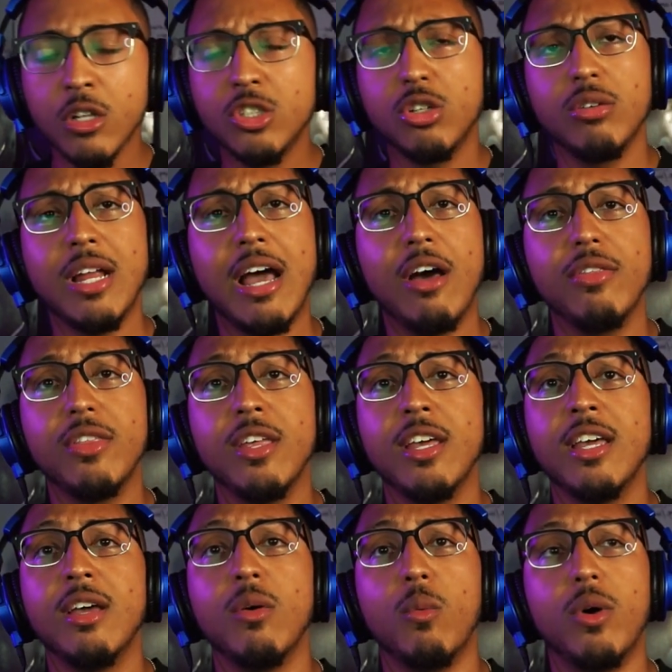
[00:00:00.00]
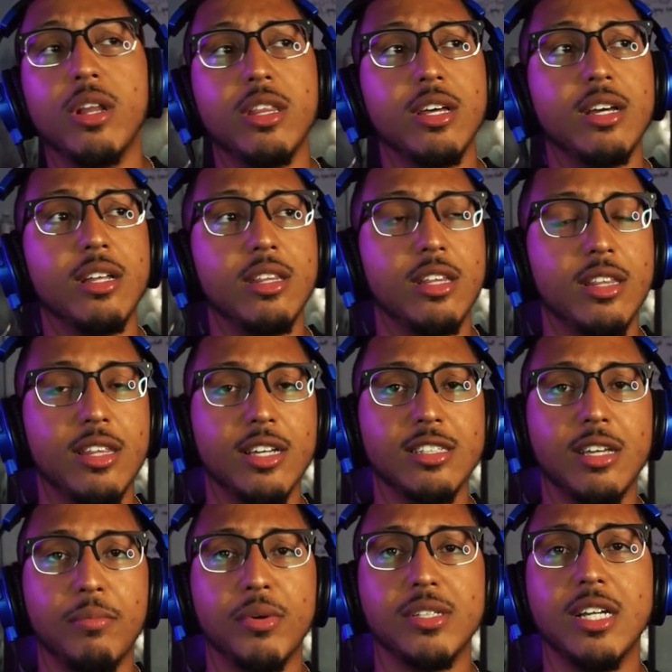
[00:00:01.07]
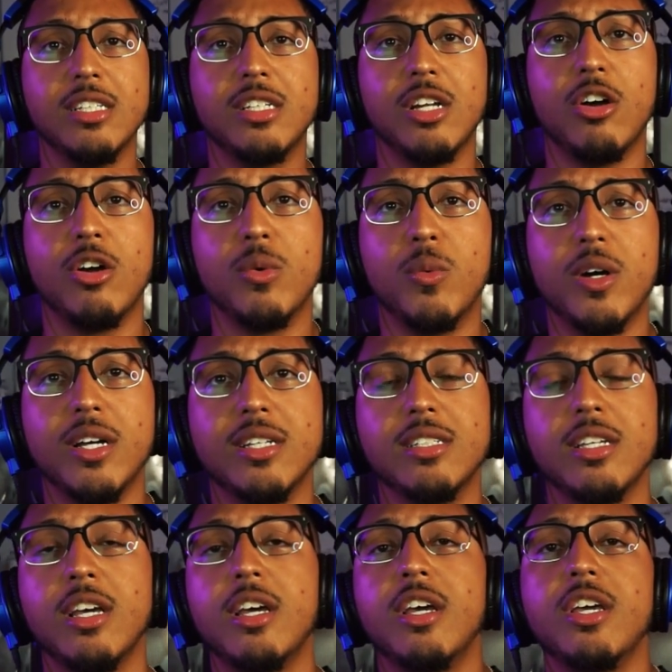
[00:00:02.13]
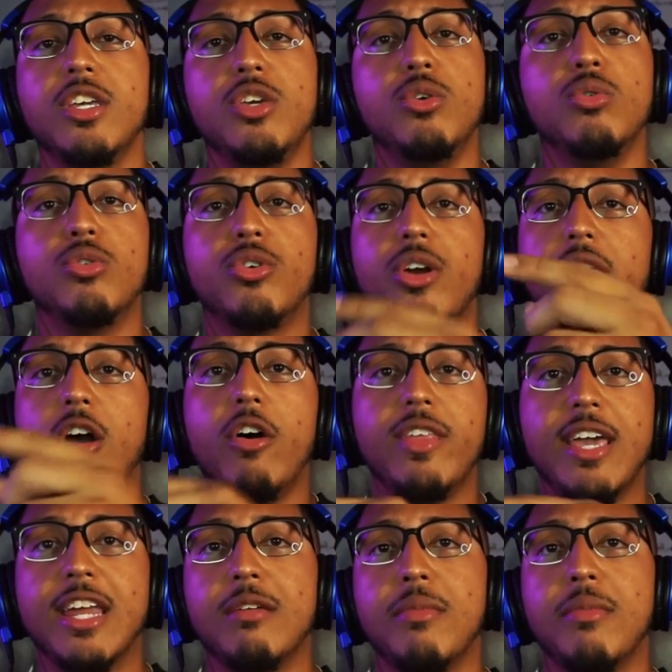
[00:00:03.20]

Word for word: so now one of the the things they presented on was you create all the